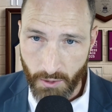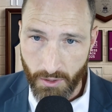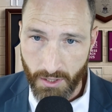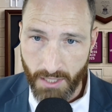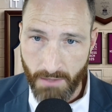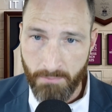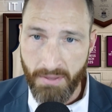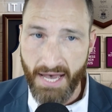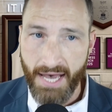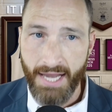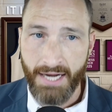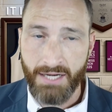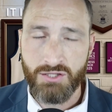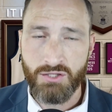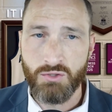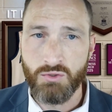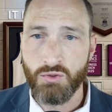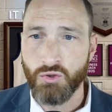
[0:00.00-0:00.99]
we get back
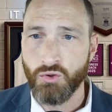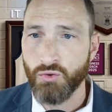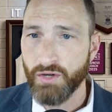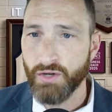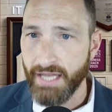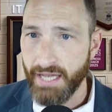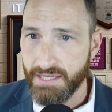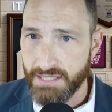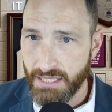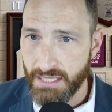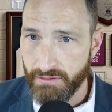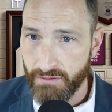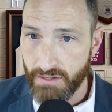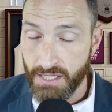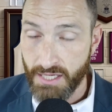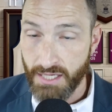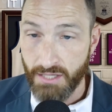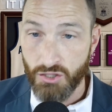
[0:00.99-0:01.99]
to
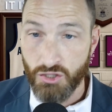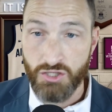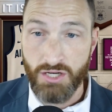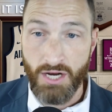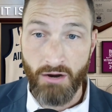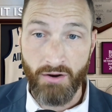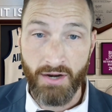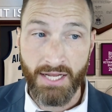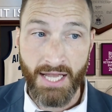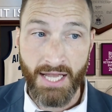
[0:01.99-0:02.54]
creativity and sharing